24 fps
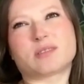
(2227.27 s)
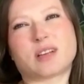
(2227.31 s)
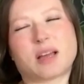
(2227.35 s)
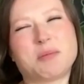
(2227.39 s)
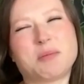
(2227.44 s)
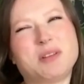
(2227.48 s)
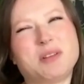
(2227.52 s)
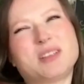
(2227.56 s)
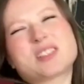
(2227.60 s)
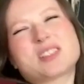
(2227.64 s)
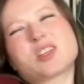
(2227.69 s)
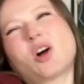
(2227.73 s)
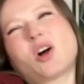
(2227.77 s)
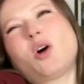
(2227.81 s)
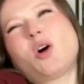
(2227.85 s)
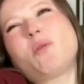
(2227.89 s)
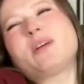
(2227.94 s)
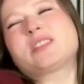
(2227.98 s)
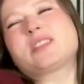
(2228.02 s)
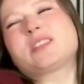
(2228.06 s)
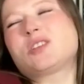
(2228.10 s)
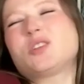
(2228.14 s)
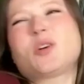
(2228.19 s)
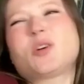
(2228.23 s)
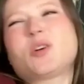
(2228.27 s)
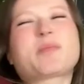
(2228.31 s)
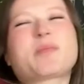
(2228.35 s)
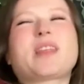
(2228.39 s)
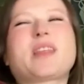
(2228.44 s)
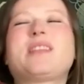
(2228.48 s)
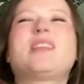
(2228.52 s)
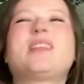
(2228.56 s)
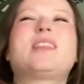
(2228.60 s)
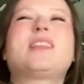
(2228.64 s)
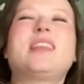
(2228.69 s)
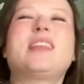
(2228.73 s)
I mean, it's always, you know,
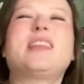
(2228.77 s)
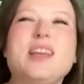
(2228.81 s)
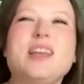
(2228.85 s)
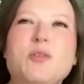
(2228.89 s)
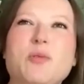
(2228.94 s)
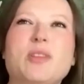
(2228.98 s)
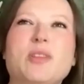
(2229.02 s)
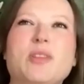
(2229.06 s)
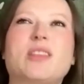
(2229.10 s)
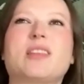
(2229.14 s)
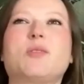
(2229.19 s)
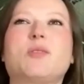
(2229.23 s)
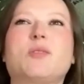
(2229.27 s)
the thing with,